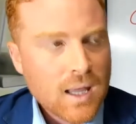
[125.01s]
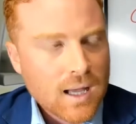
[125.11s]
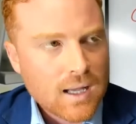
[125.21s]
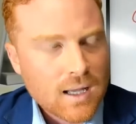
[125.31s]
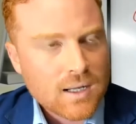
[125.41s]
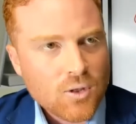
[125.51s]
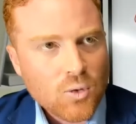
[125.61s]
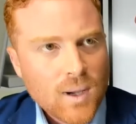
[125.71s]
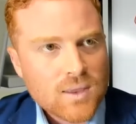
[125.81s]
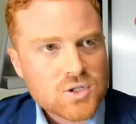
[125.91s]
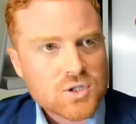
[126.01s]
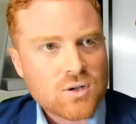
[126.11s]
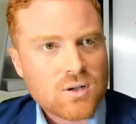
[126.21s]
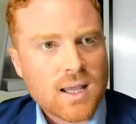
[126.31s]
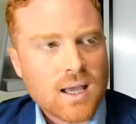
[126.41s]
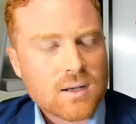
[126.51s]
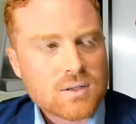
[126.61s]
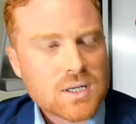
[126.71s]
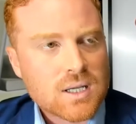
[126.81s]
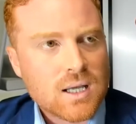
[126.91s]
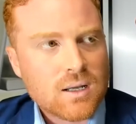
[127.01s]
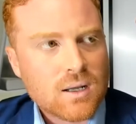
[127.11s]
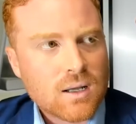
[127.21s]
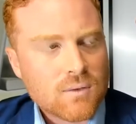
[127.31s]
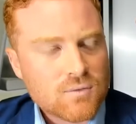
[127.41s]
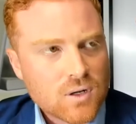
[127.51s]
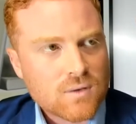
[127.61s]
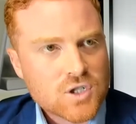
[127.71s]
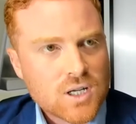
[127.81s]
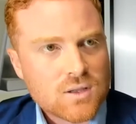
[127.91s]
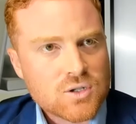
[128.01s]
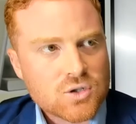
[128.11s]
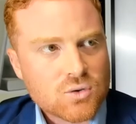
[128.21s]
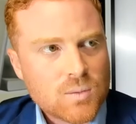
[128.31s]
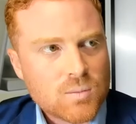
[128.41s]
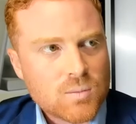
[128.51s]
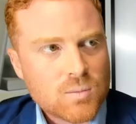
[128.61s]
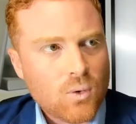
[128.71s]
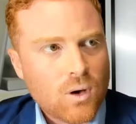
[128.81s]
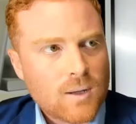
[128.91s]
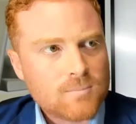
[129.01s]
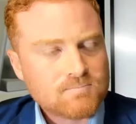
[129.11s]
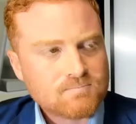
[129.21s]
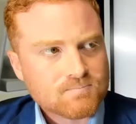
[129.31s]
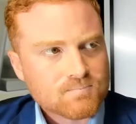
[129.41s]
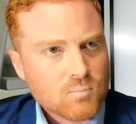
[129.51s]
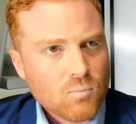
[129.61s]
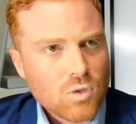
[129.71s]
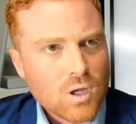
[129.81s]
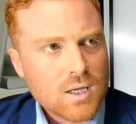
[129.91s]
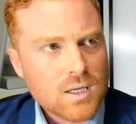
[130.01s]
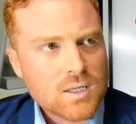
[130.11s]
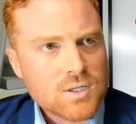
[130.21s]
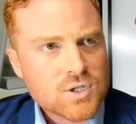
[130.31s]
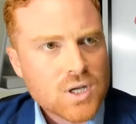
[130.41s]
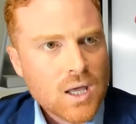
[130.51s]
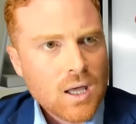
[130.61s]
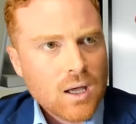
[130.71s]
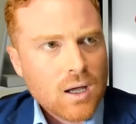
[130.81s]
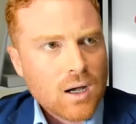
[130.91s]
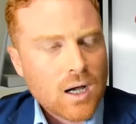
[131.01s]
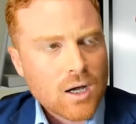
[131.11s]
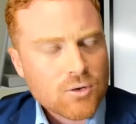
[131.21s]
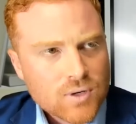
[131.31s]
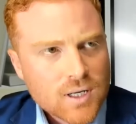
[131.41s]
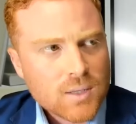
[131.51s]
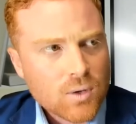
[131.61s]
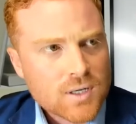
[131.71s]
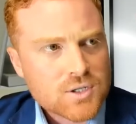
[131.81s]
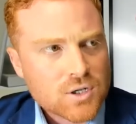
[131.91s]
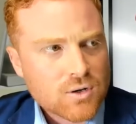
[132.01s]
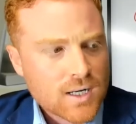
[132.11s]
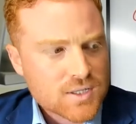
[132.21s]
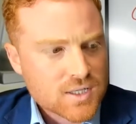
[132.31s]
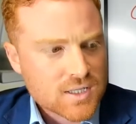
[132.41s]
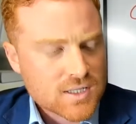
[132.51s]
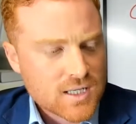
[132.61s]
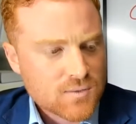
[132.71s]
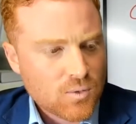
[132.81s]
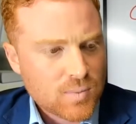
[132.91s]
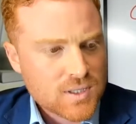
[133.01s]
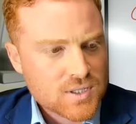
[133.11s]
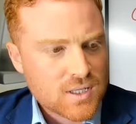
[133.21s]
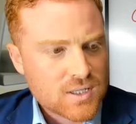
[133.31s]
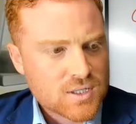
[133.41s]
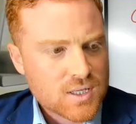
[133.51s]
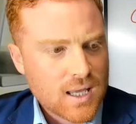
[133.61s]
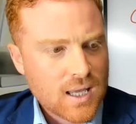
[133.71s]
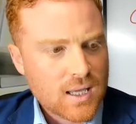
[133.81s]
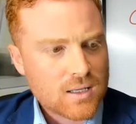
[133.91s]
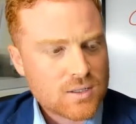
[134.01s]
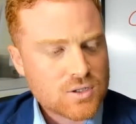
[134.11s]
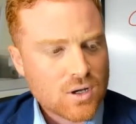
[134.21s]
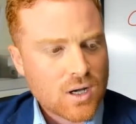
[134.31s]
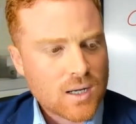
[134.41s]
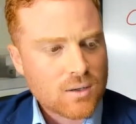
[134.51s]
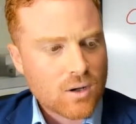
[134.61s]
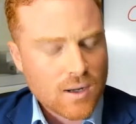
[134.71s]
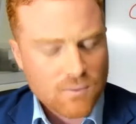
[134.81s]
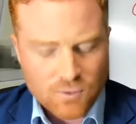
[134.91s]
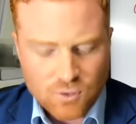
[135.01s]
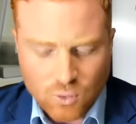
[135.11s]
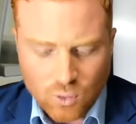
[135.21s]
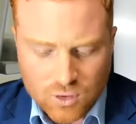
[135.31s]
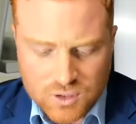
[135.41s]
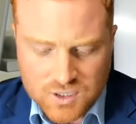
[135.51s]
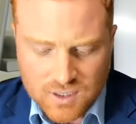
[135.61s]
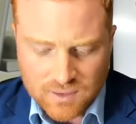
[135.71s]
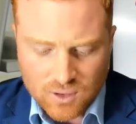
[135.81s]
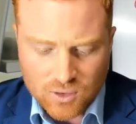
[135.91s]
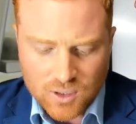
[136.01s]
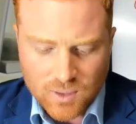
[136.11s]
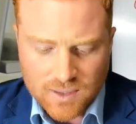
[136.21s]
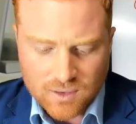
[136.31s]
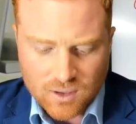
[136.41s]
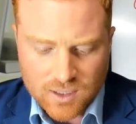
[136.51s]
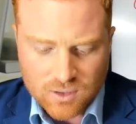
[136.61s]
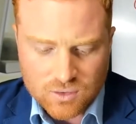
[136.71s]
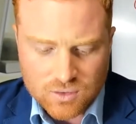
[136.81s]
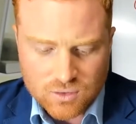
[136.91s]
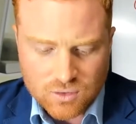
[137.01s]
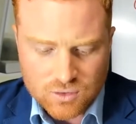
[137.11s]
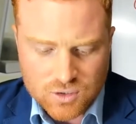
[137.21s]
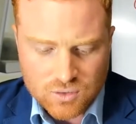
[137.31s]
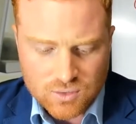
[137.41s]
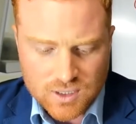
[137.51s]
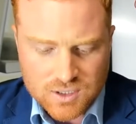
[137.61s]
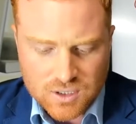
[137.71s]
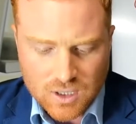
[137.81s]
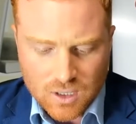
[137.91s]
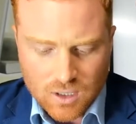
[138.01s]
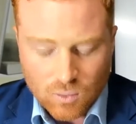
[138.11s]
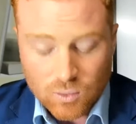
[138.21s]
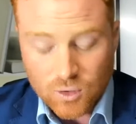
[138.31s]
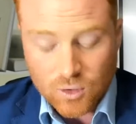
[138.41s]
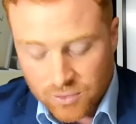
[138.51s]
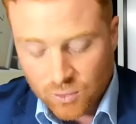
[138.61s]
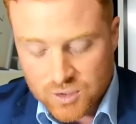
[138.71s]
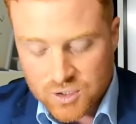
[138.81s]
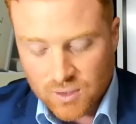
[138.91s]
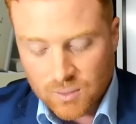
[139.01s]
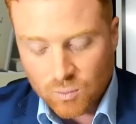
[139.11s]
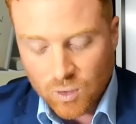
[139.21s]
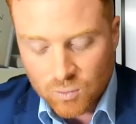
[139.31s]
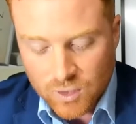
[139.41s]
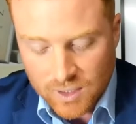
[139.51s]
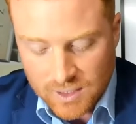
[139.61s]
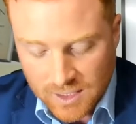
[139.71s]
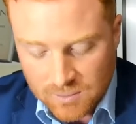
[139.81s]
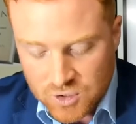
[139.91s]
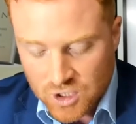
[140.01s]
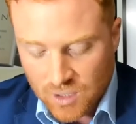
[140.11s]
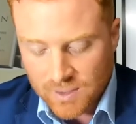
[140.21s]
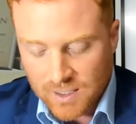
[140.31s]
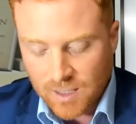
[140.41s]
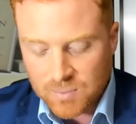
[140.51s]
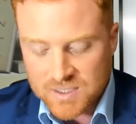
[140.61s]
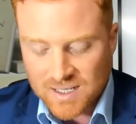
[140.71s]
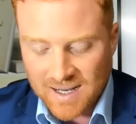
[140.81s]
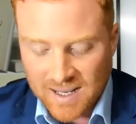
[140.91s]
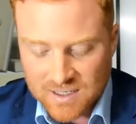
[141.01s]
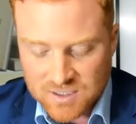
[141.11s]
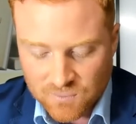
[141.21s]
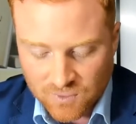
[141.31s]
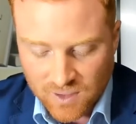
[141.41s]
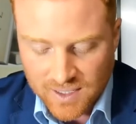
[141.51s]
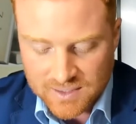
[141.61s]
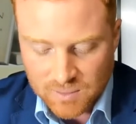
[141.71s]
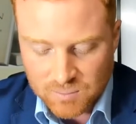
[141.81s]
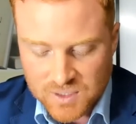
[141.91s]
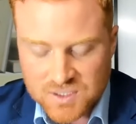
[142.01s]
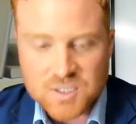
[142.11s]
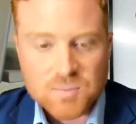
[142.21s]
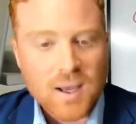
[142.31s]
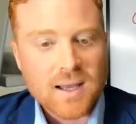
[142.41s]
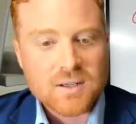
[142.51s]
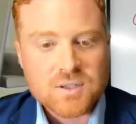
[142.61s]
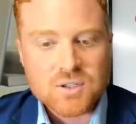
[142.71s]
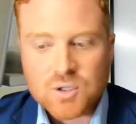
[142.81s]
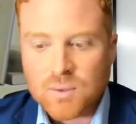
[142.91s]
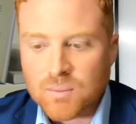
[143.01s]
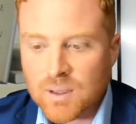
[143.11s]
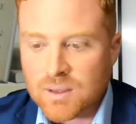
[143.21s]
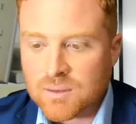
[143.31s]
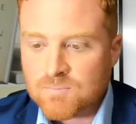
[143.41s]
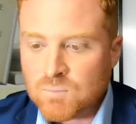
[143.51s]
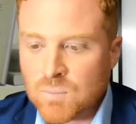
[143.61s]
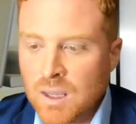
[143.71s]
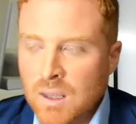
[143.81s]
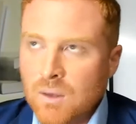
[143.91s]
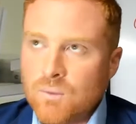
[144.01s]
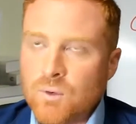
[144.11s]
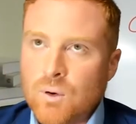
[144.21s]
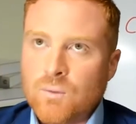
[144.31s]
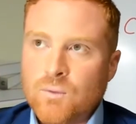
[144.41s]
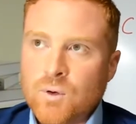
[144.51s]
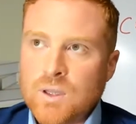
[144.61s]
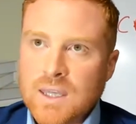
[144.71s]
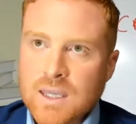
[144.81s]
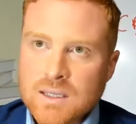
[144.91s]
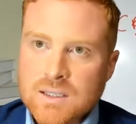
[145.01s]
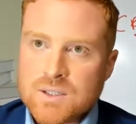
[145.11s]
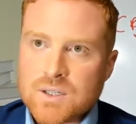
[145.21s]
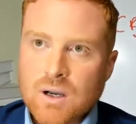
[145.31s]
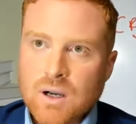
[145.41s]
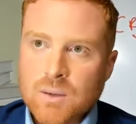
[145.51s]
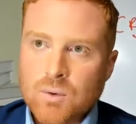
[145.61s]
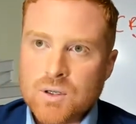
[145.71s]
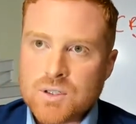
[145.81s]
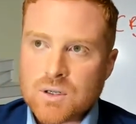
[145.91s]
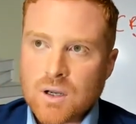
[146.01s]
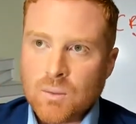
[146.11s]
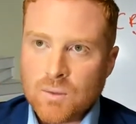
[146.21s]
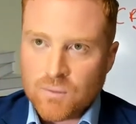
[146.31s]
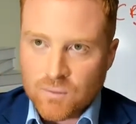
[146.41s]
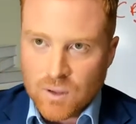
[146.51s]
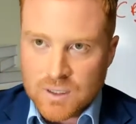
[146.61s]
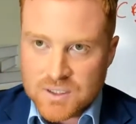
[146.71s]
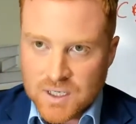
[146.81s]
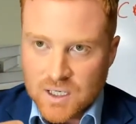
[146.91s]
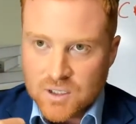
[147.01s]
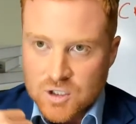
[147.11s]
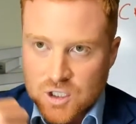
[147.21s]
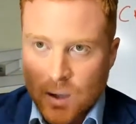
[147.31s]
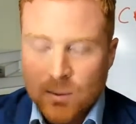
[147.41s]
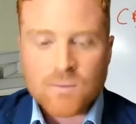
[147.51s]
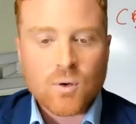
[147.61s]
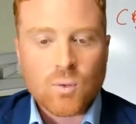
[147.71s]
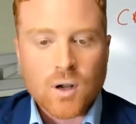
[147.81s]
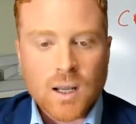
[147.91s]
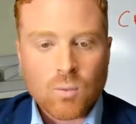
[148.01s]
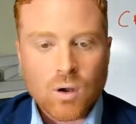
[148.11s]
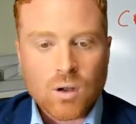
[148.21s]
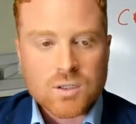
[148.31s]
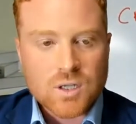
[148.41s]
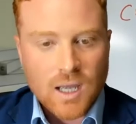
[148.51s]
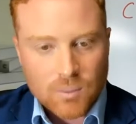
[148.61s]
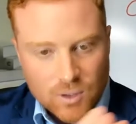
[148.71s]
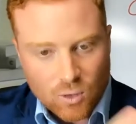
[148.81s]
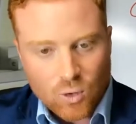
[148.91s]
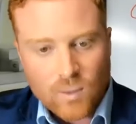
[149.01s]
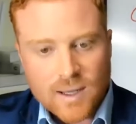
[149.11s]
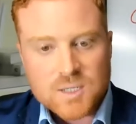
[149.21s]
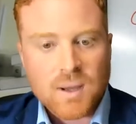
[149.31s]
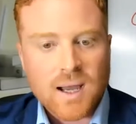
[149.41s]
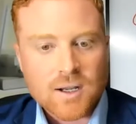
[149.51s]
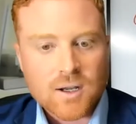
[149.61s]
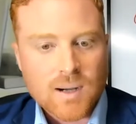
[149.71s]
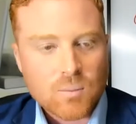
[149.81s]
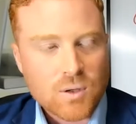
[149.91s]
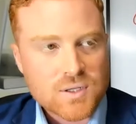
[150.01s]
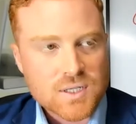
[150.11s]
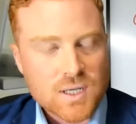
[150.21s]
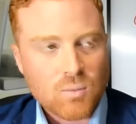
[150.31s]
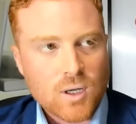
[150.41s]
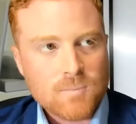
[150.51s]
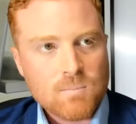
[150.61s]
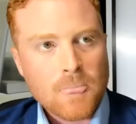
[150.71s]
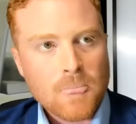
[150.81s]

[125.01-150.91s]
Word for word: Uh, another way this turned out, and, and I've, I've shared this story before, is I really wanted to create a successful business, and I, I thought that the only way that I could could do this well, not thought, sorry, what would keep showing up is that I had to find a business partner to do it with. For, for years, I would, I would, instead of just going for what I want, I would always partner up with someone.